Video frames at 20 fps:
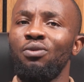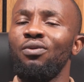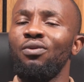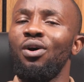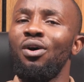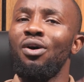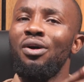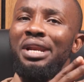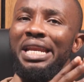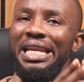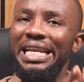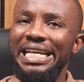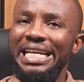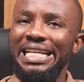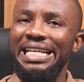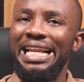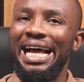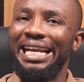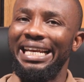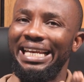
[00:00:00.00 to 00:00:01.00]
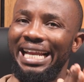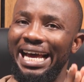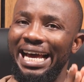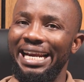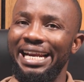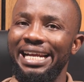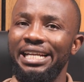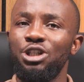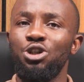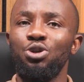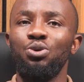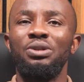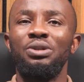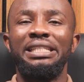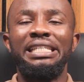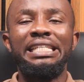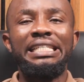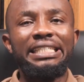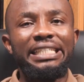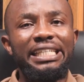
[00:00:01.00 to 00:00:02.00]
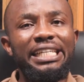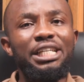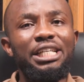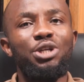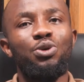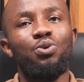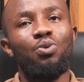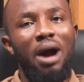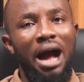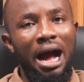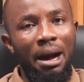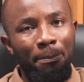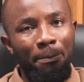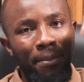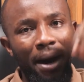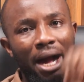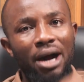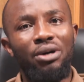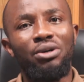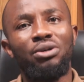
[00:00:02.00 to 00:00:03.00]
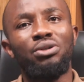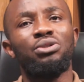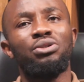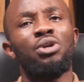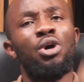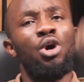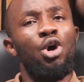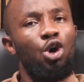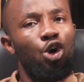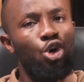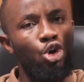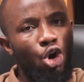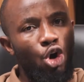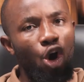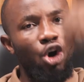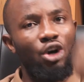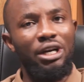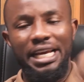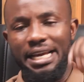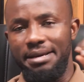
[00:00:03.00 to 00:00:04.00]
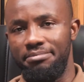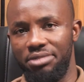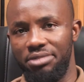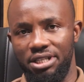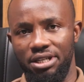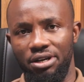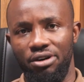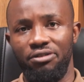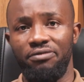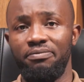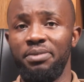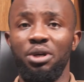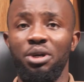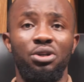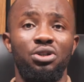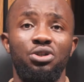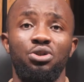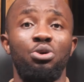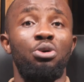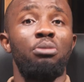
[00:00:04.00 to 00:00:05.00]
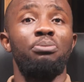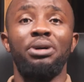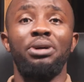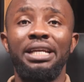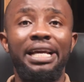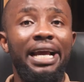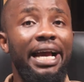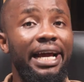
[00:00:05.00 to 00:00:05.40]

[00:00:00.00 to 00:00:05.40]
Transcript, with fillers: of God lead and direct you, teaching you about God himself, because nobody